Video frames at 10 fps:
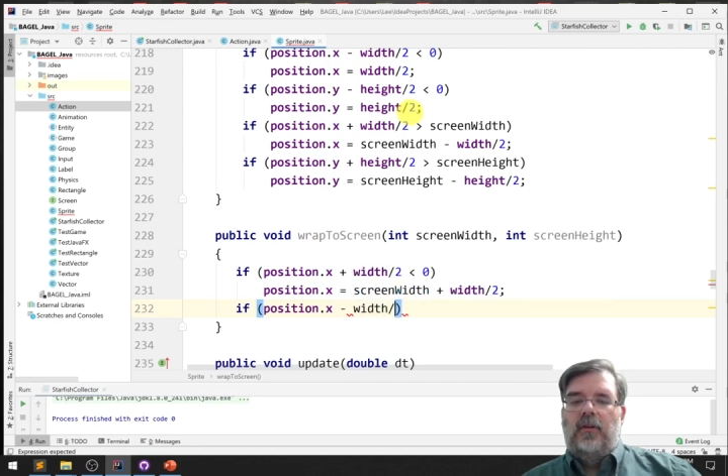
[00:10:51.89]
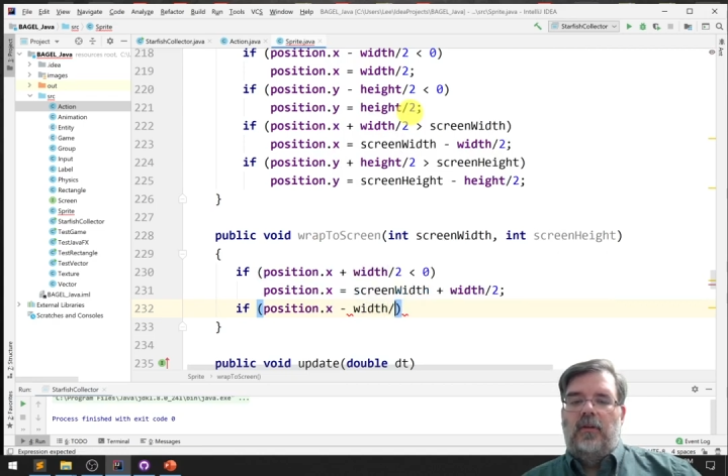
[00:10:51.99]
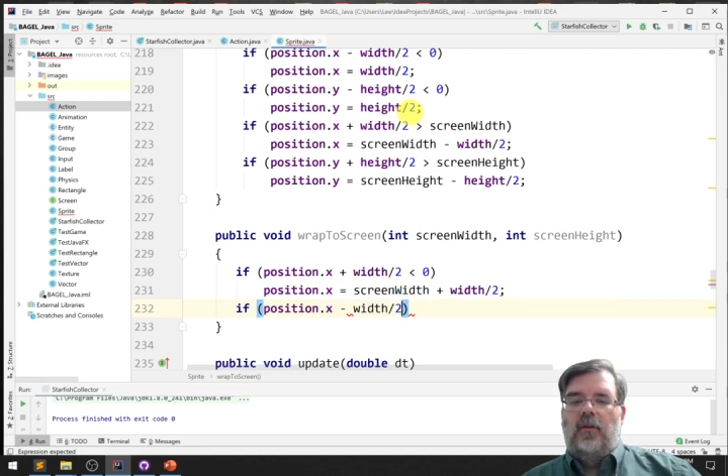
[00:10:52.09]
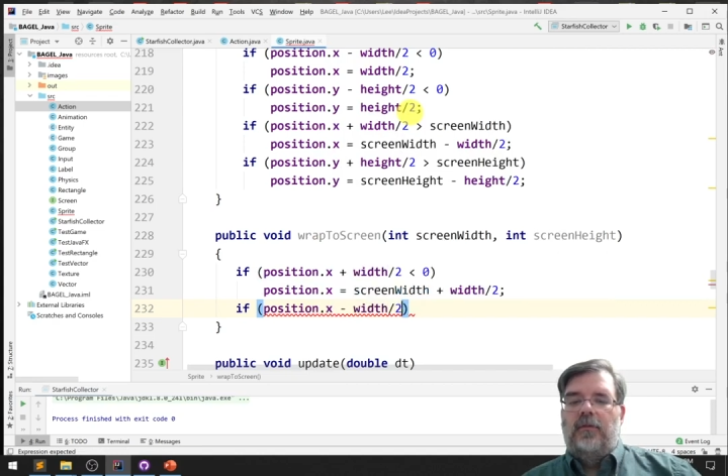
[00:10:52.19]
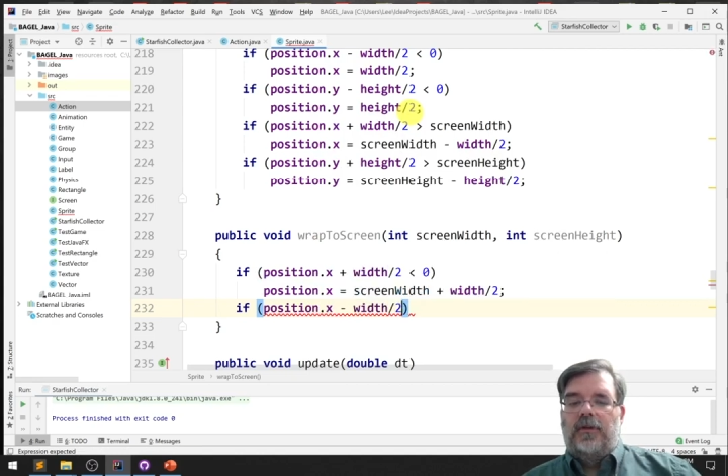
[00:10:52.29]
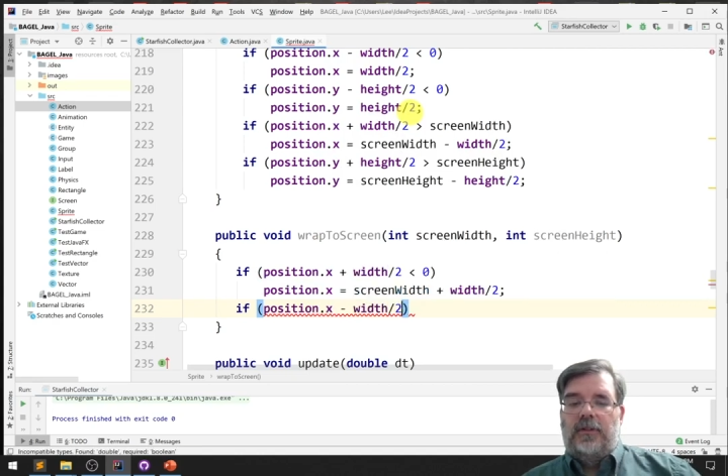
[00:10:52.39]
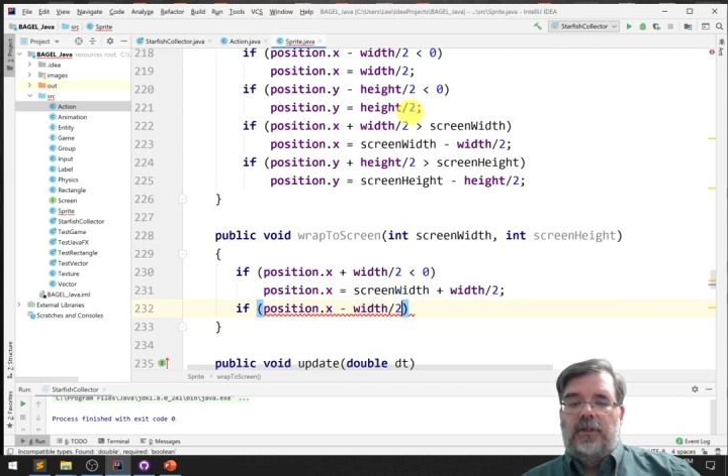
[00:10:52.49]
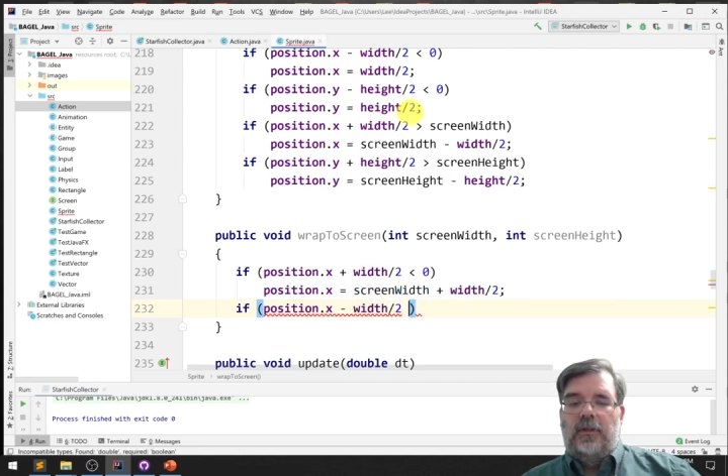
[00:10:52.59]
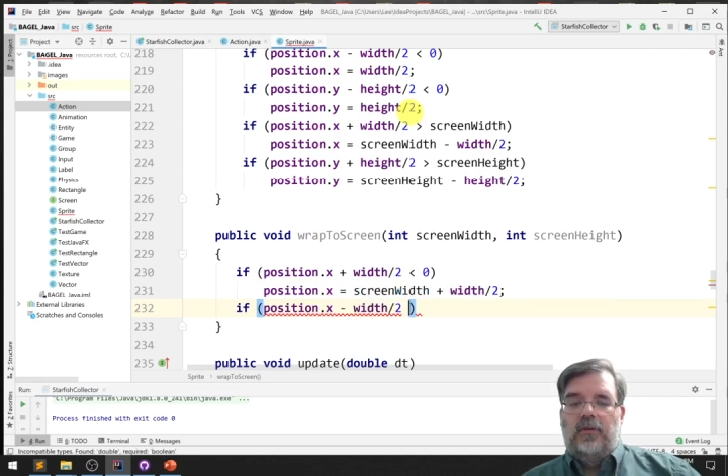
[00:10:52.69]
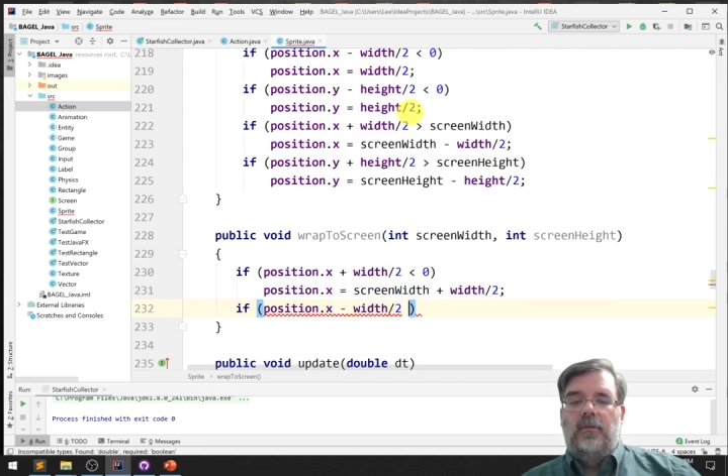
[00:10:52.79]
over
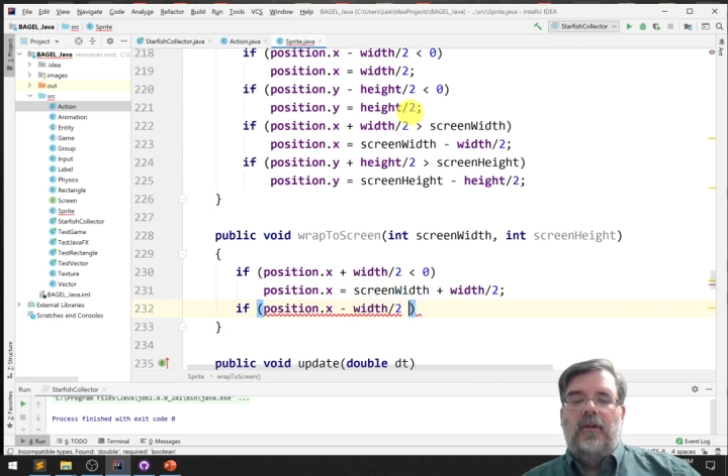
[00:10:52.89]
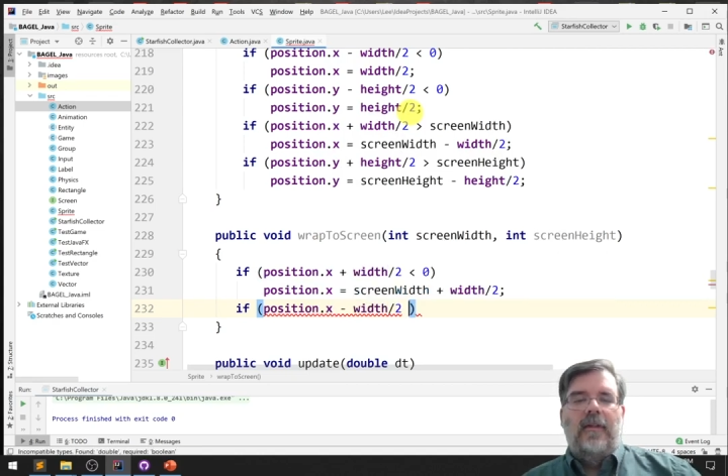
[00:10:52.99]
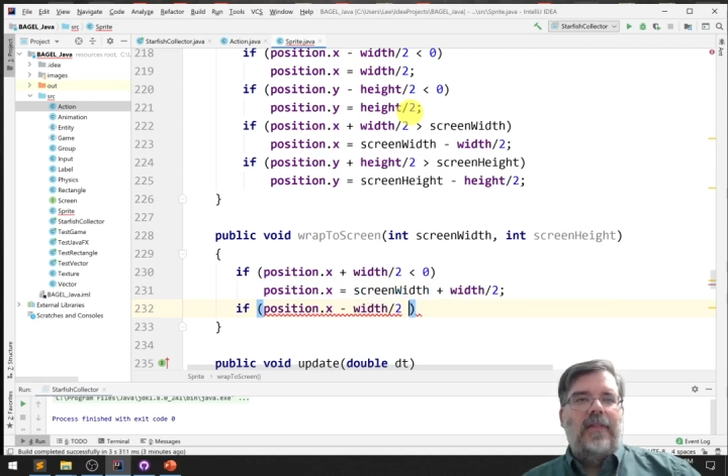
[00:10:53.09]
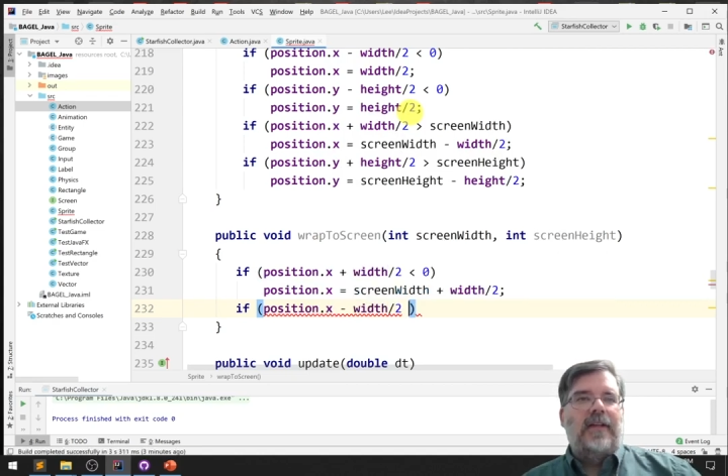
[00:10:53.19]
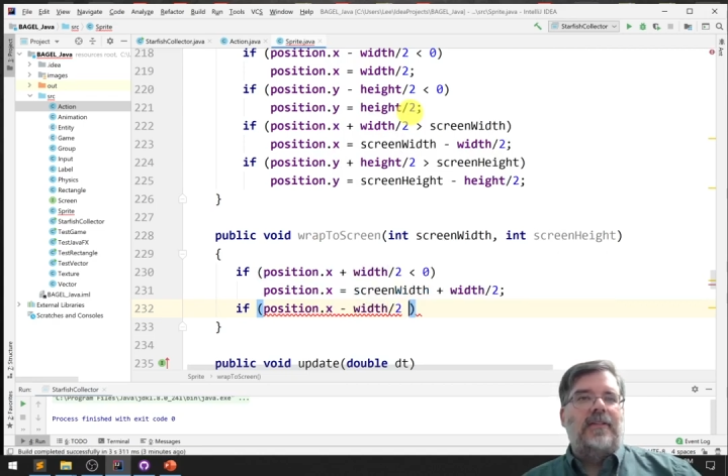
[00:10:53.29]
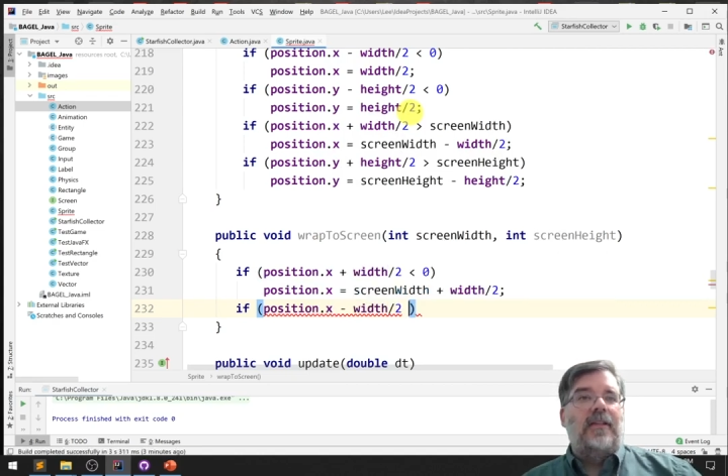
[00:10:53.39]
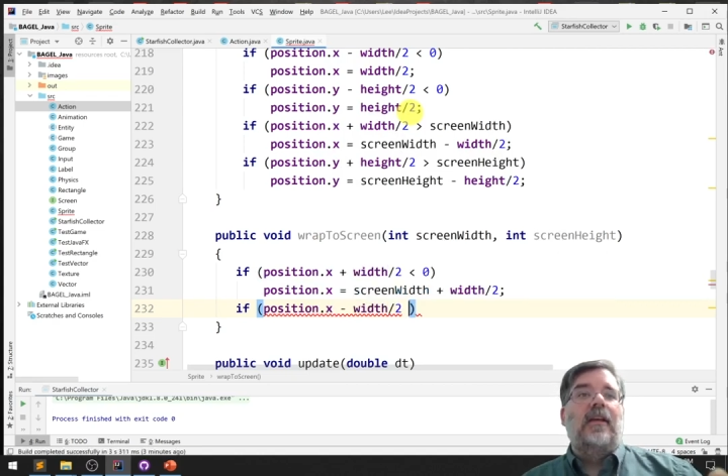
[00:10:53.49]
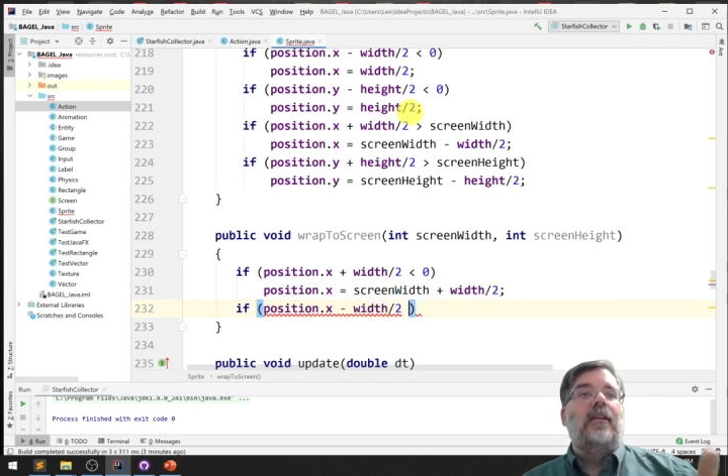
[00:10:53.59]
2, that's the